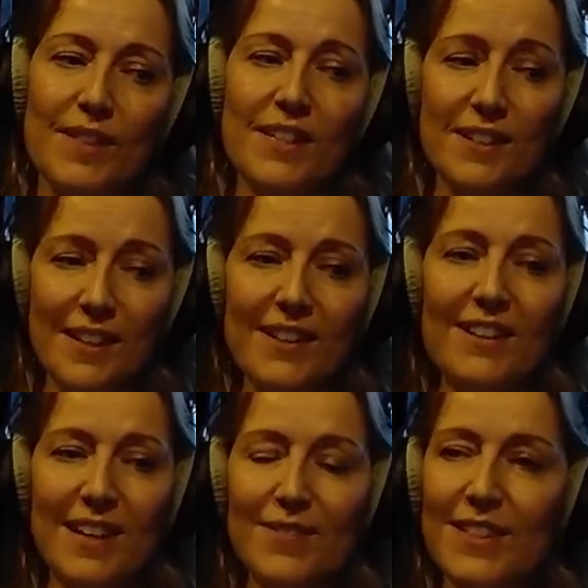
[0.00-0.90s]
you
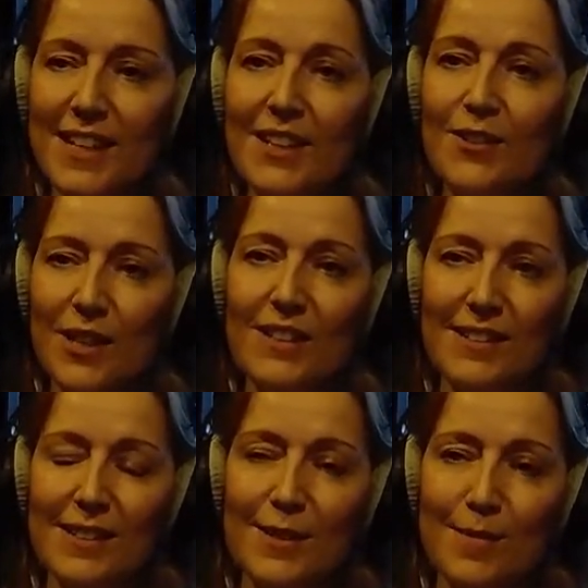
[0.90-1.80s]
kind of have to nail the
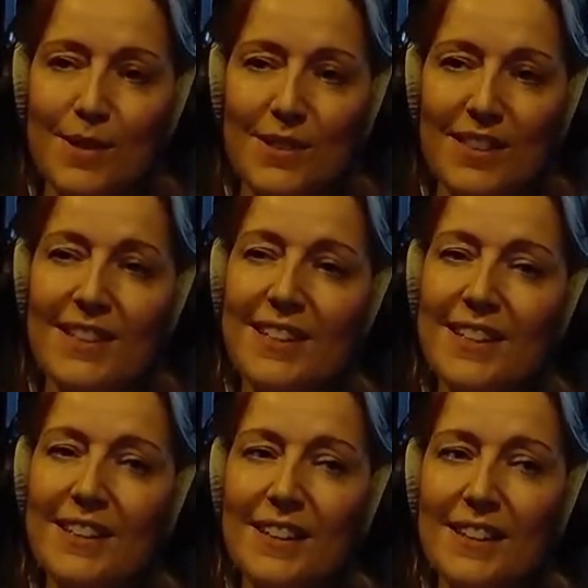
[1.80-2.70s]
colours to the mast. And I
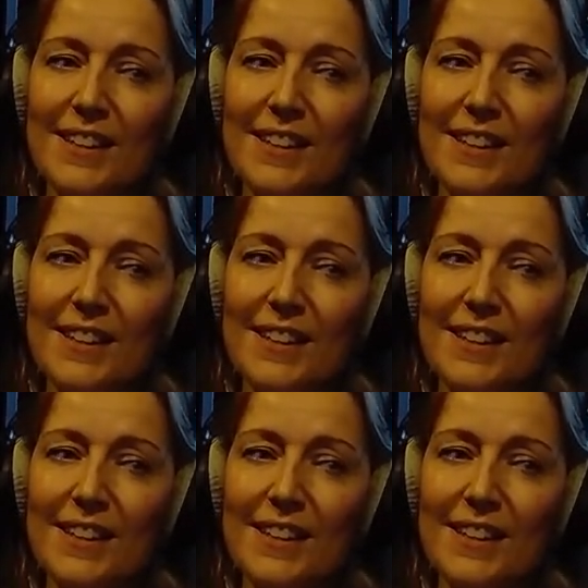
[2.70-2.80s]
think that